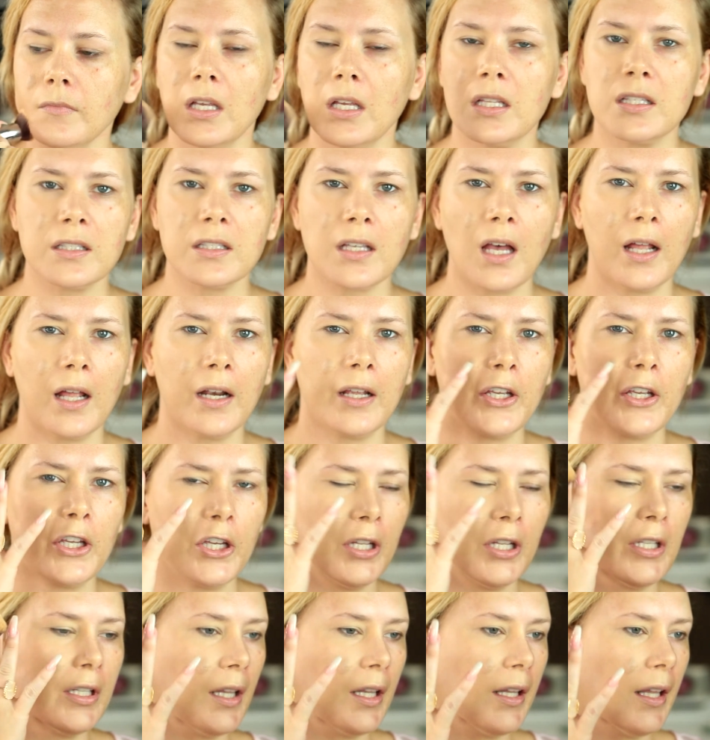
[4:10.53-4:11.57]
It's got a
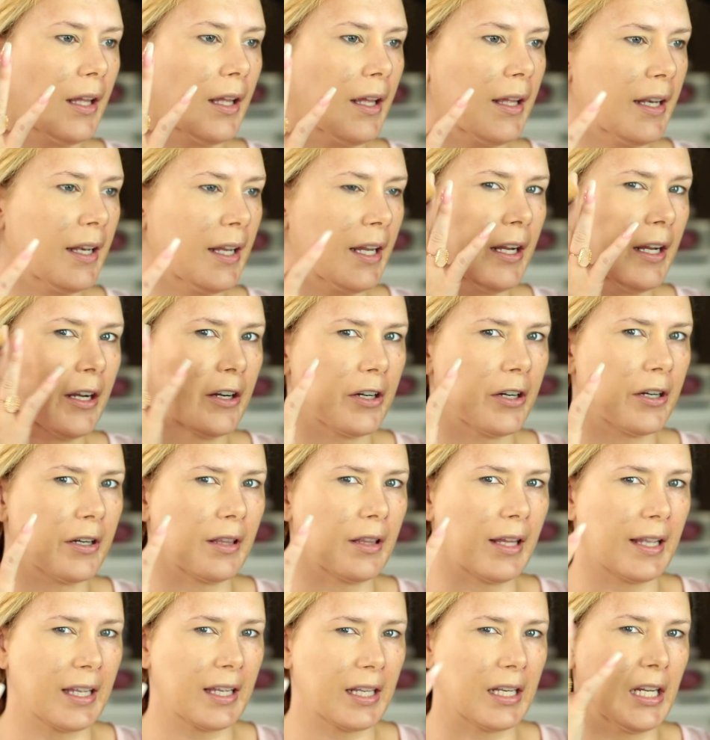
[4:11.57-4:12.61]
good
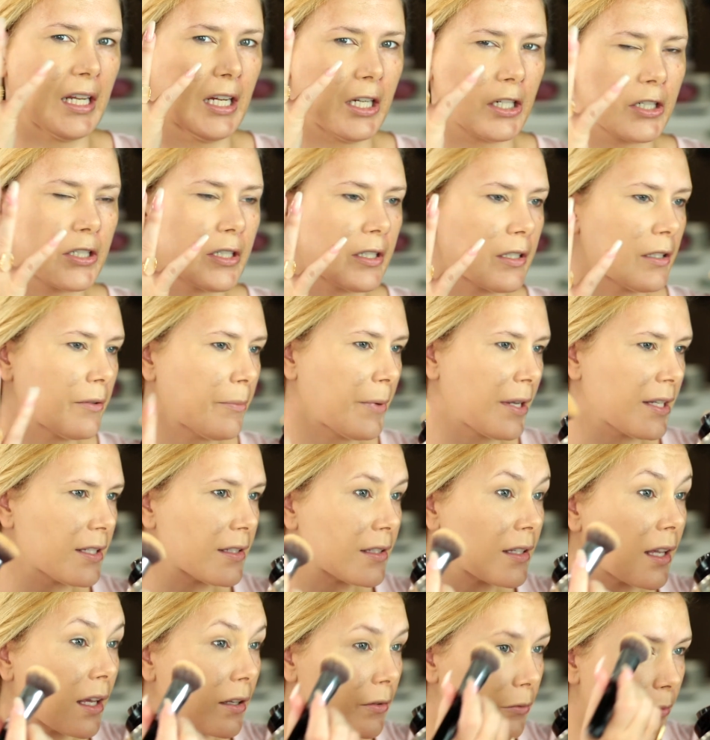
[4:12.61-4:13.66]
adheres to my
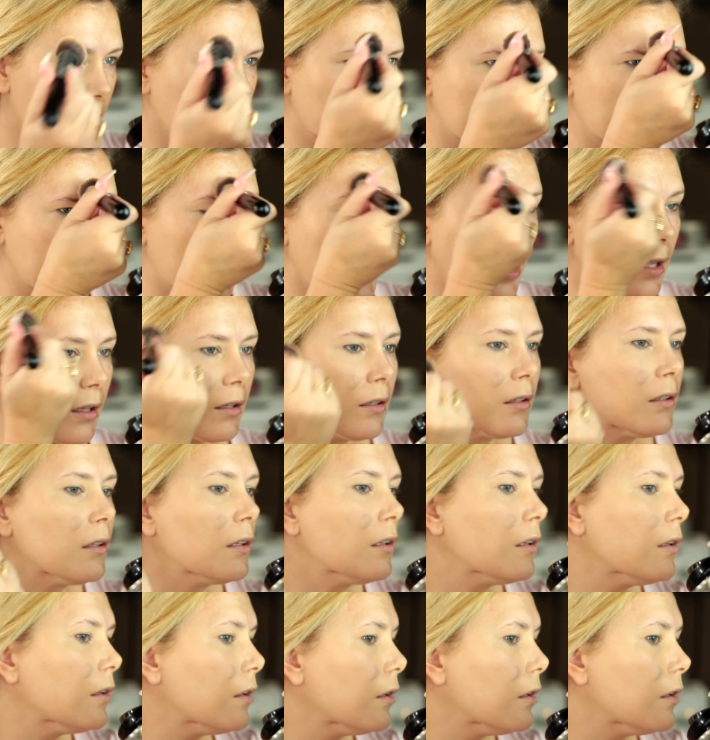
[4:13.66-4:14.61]
skin really well.